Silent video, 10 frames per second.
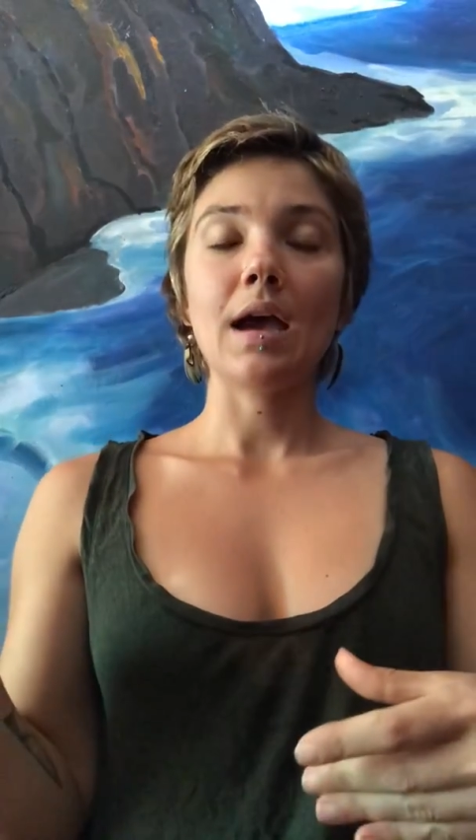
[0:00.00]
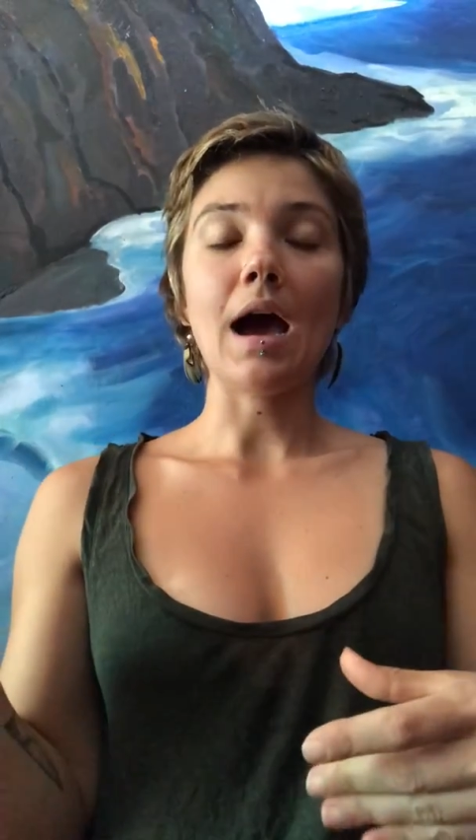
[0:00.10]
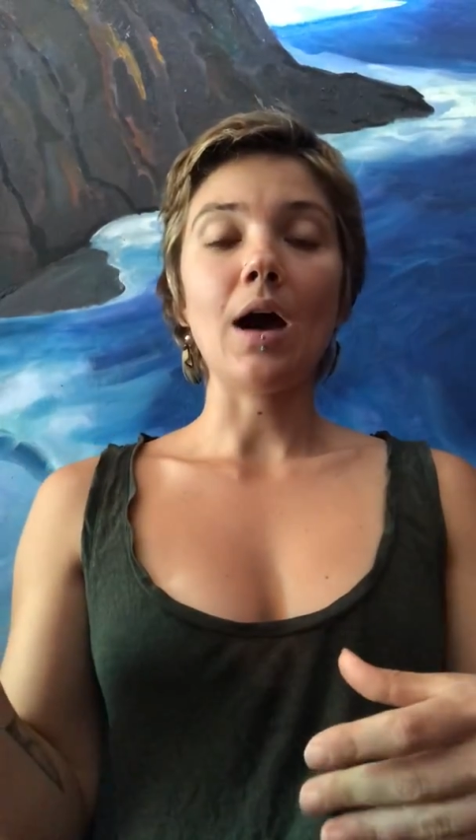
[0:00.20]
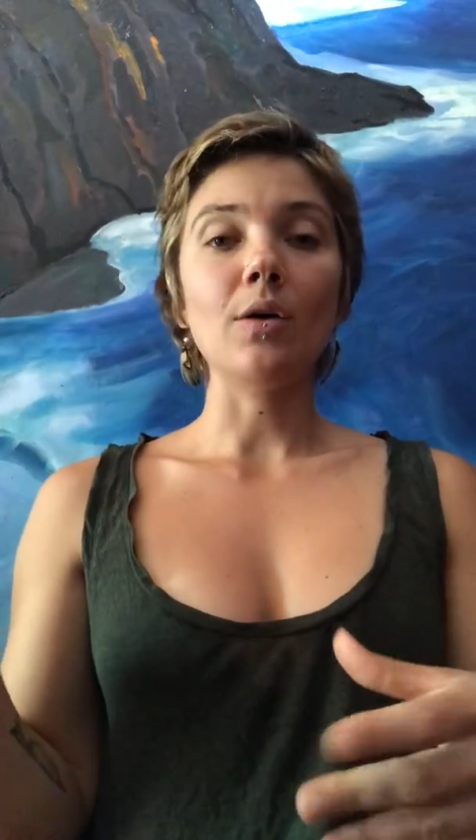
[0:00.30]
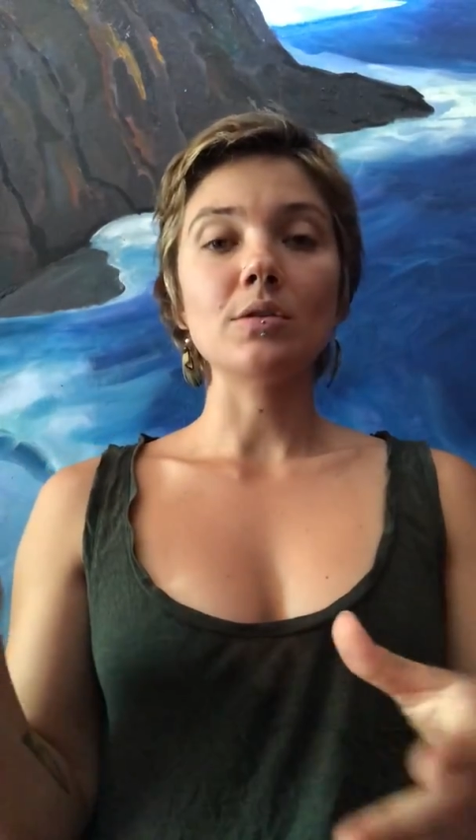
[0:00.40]

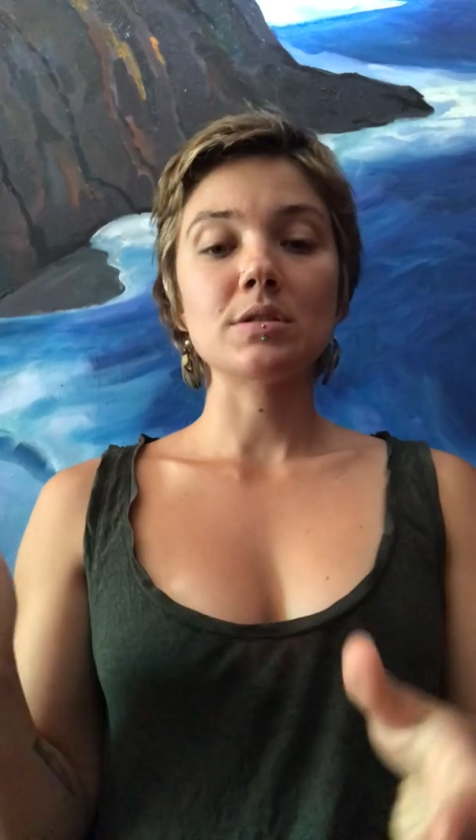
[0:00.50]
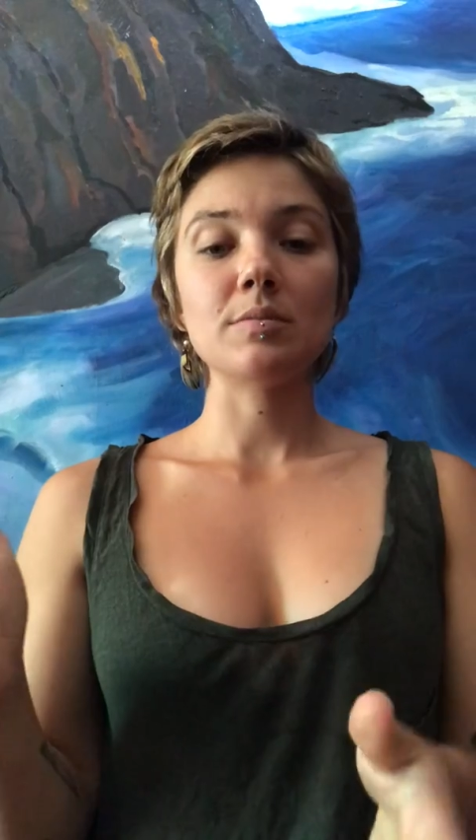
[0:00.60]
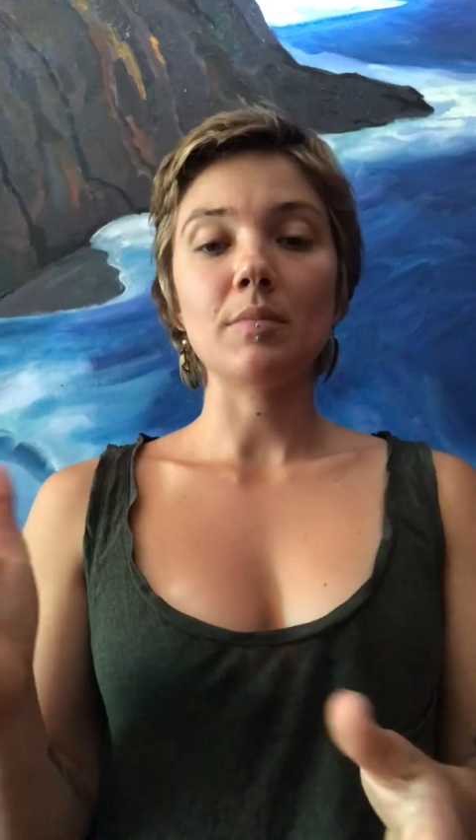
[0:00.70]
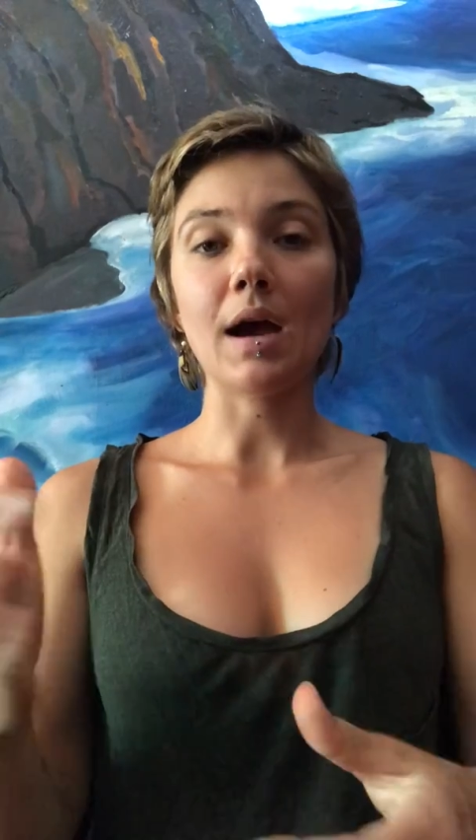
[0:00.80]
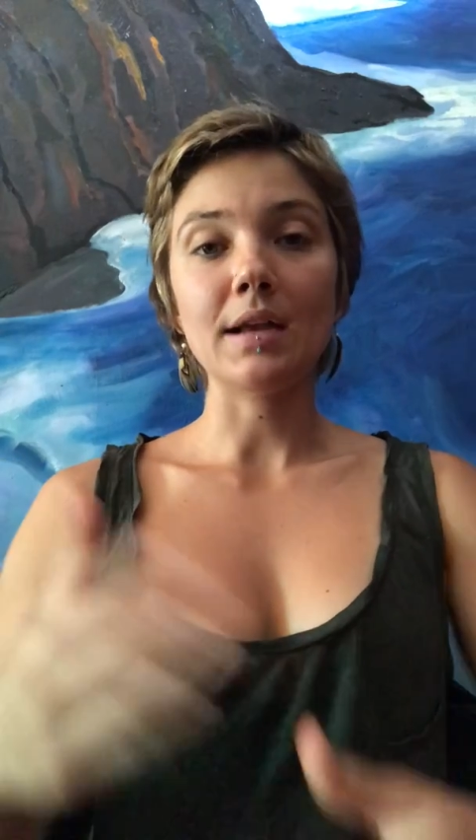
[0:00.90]
out
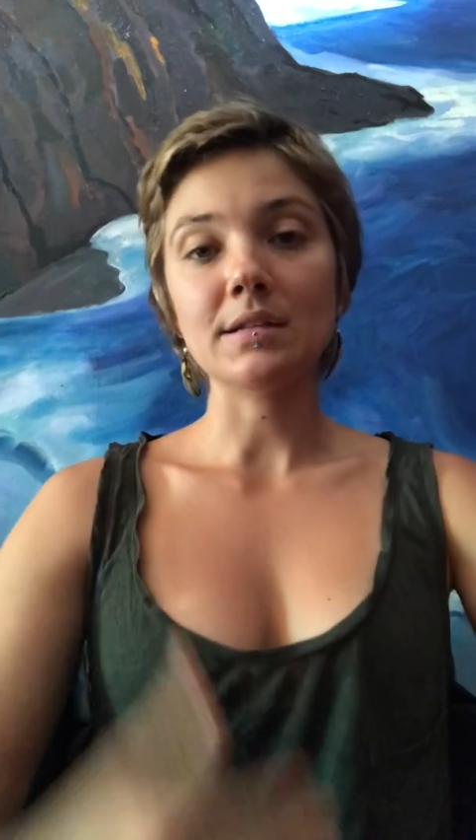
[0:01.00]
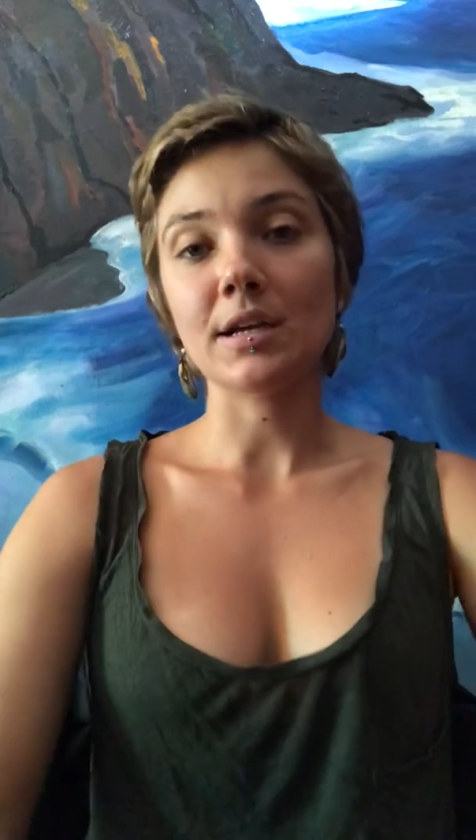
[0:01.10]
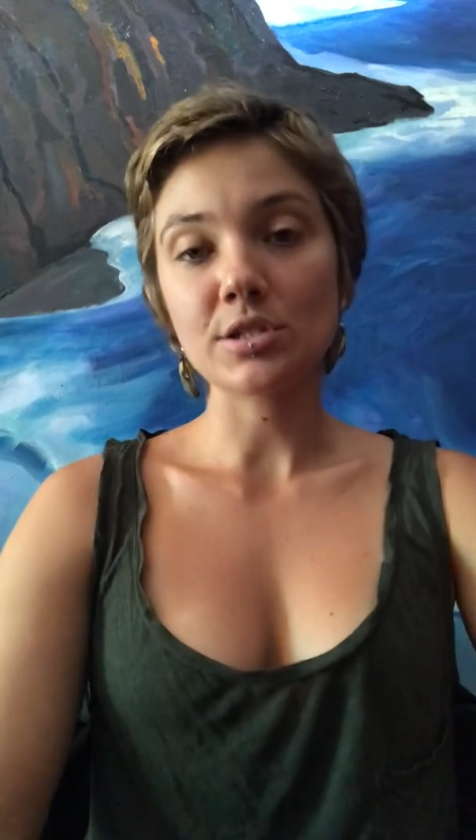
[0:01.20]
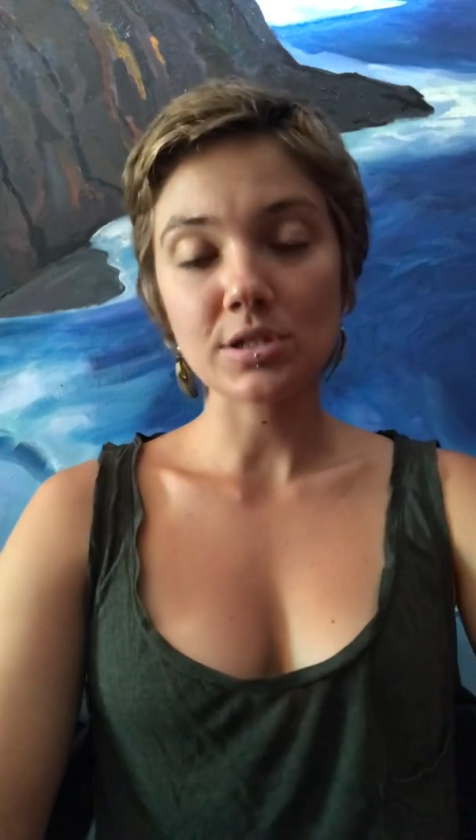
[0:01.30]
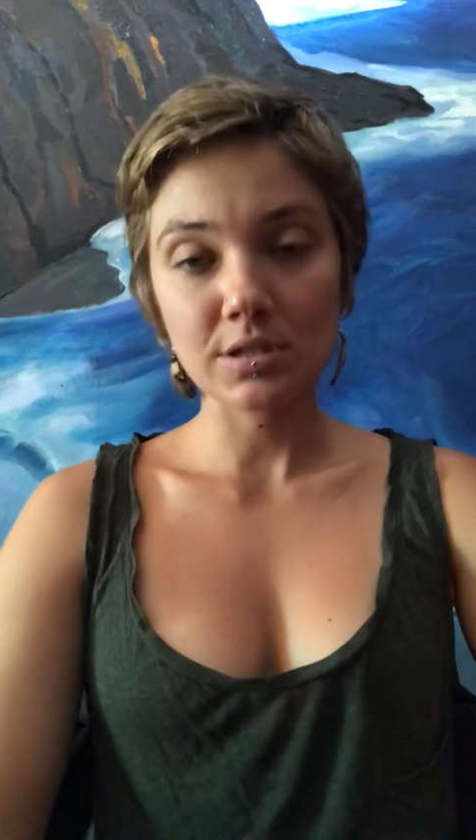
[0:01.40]
my
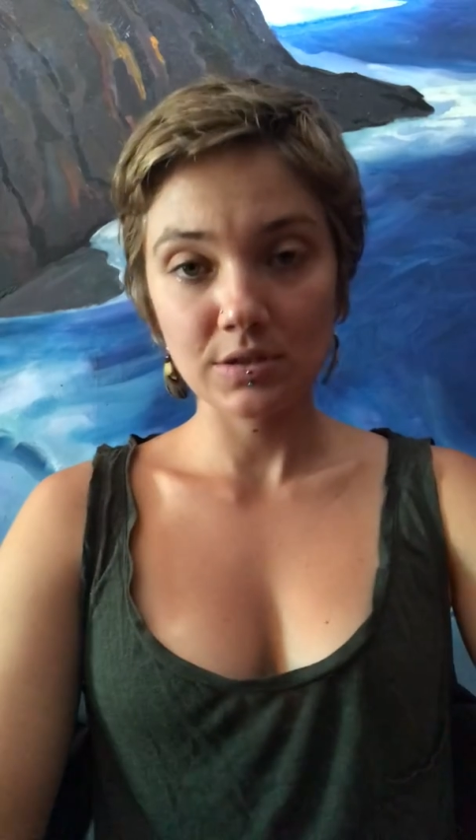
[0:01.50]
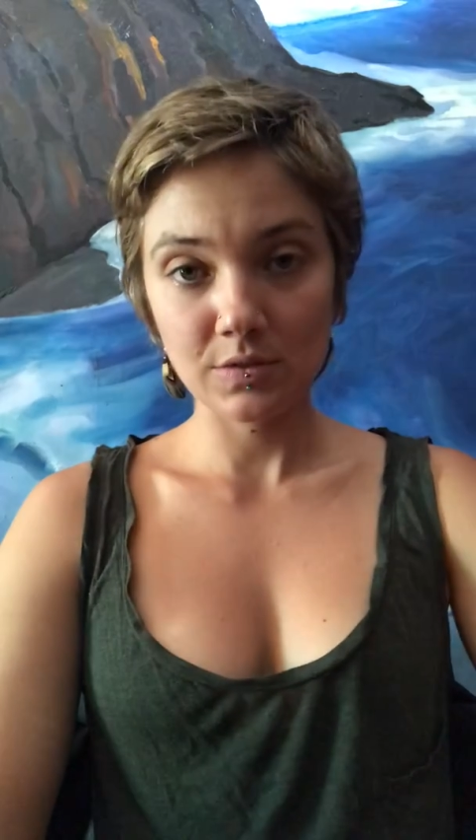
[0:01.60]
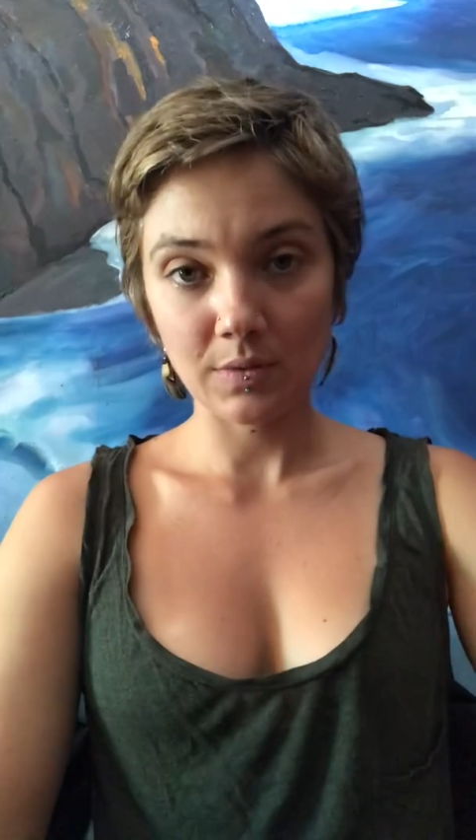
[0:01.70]
intentions